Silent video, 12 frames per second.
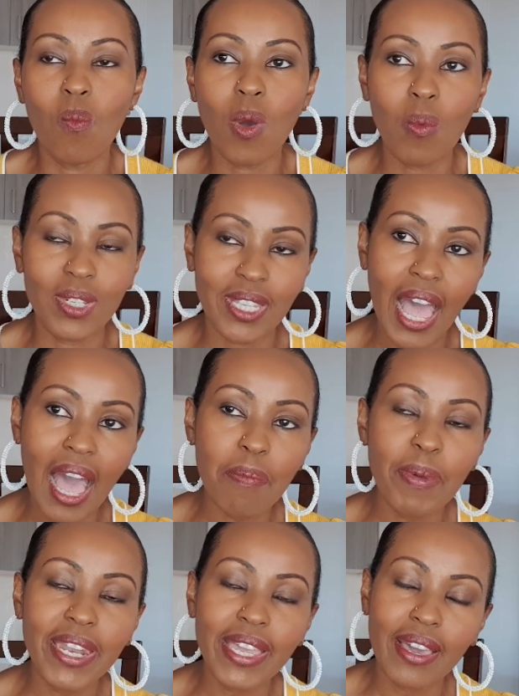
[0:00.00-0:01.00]
what was
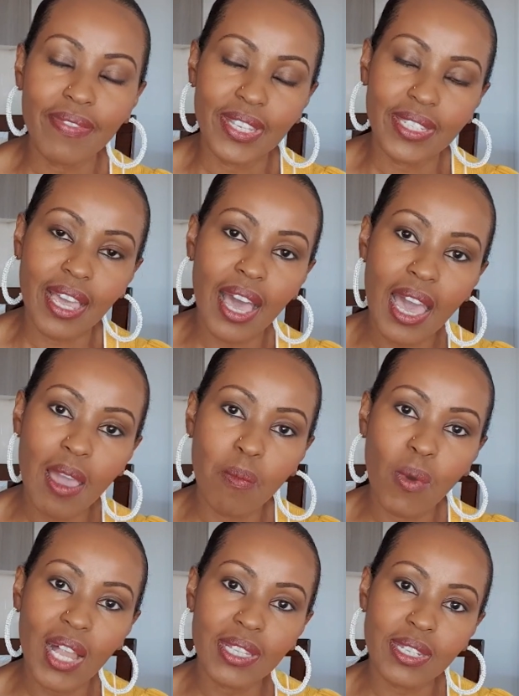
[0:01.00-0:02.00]
happening at the
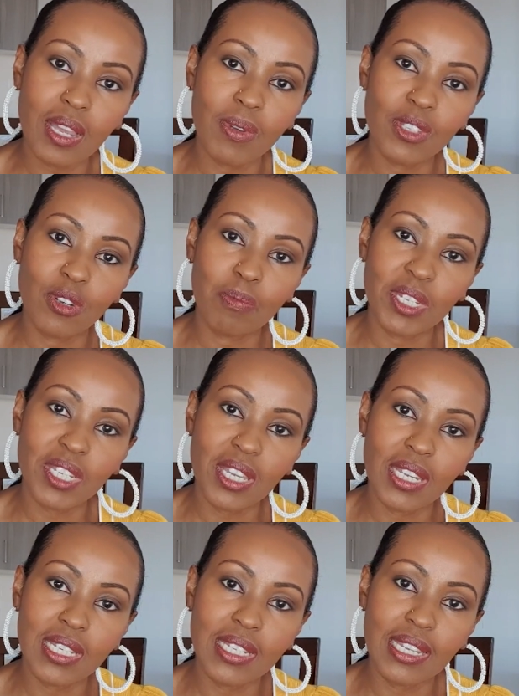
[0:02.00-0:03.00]
time whilst I was on
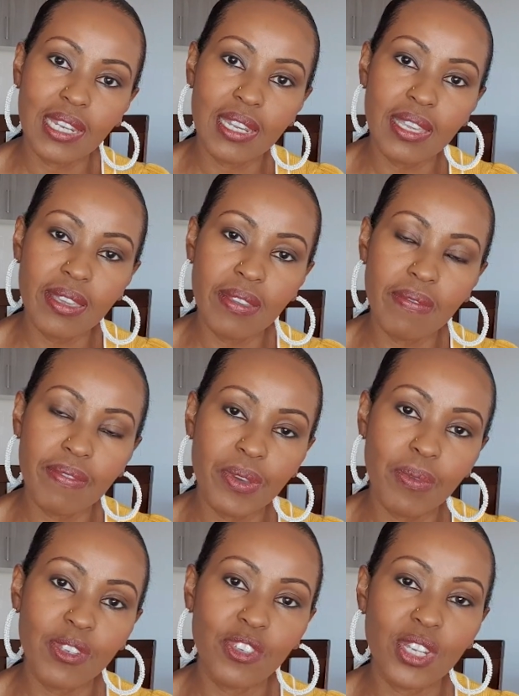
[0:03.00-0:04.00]
maternity leave,
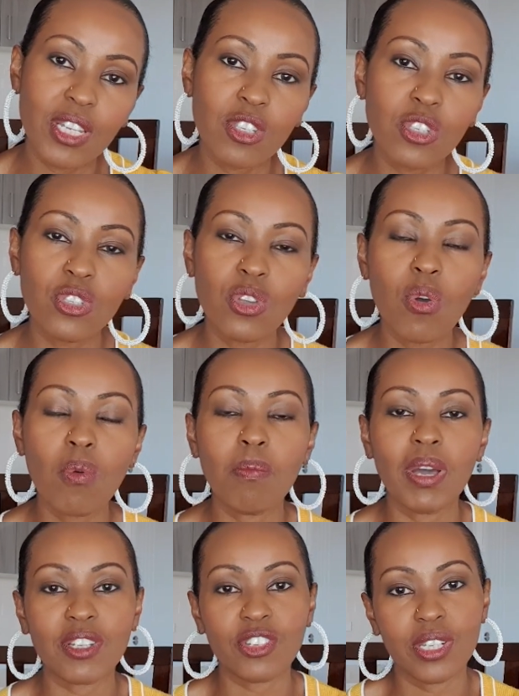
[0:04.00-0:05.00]
there was just so
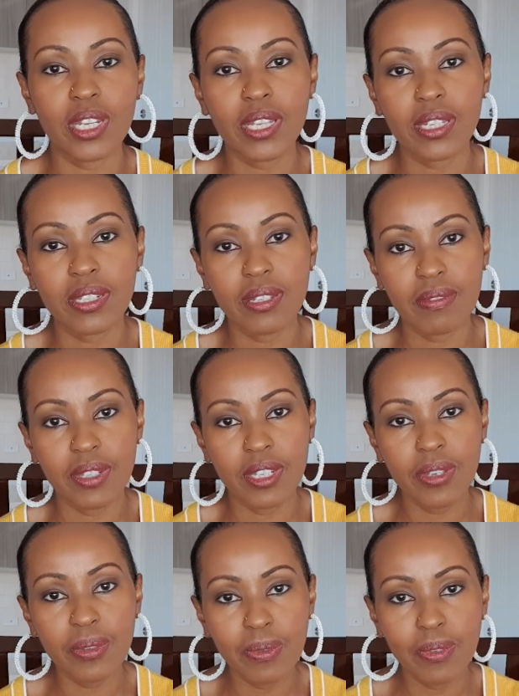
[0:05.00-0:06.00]
much negative
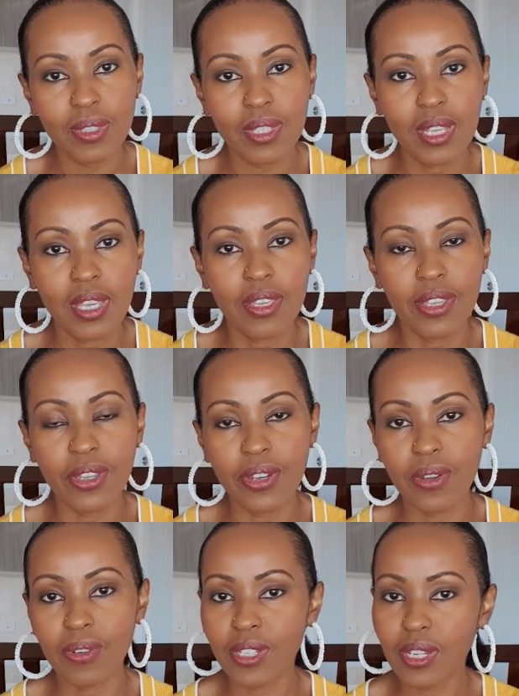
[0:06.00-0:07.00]
news.
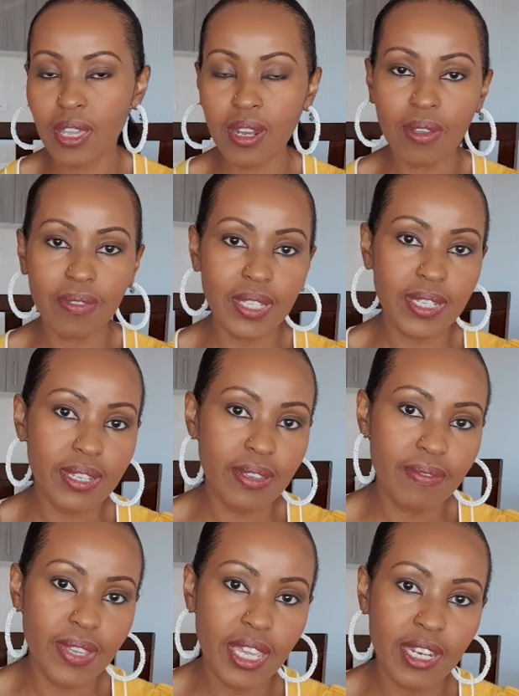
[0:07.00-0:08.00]
You know, turn on the
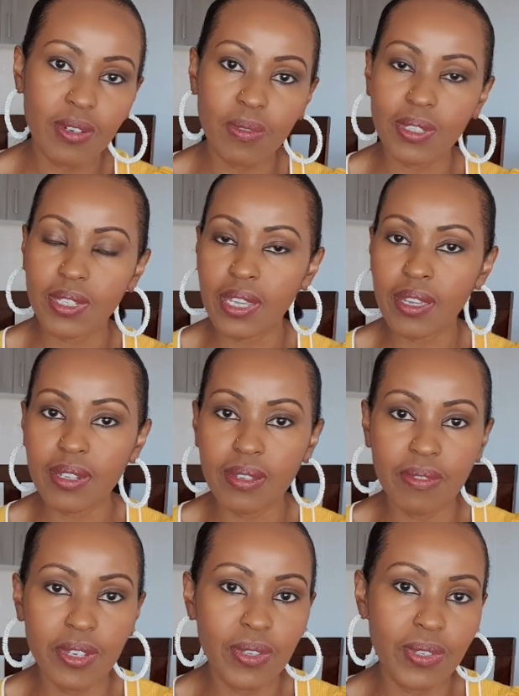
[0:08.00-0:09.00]
T V and it was
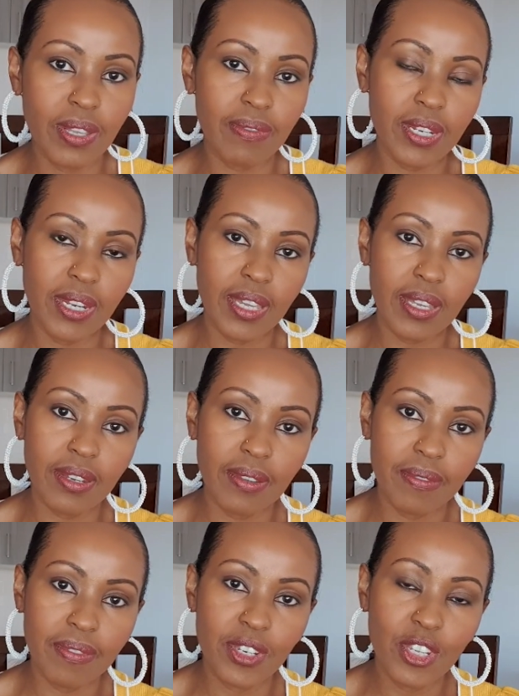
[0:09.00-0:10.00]
negative news after
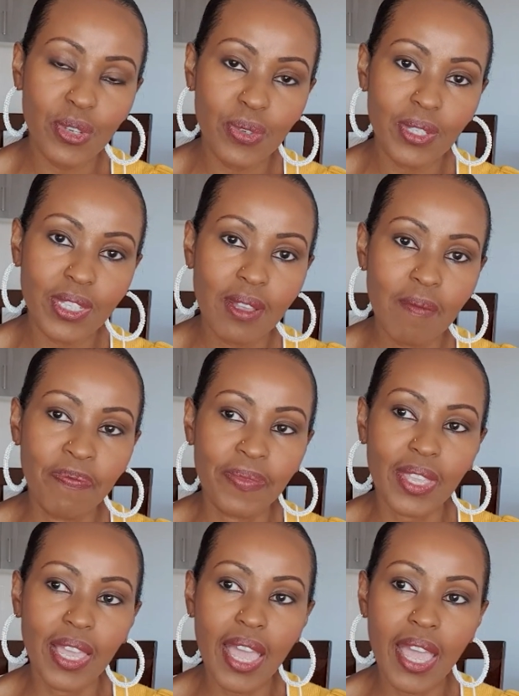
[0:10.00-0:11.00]
negative news.
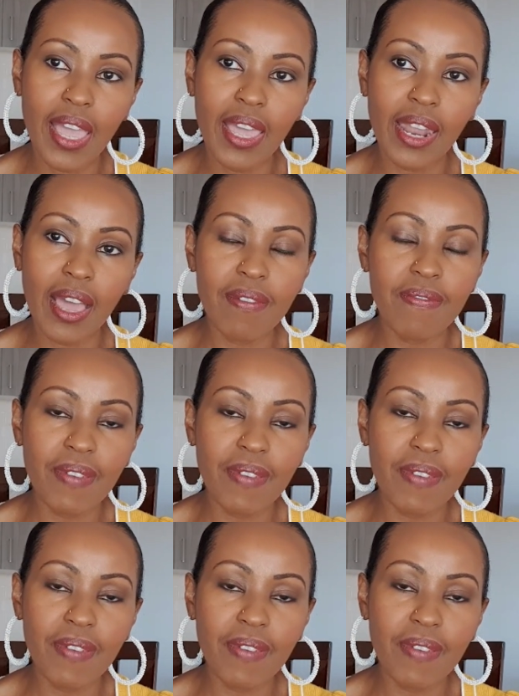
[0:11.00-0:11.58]
And I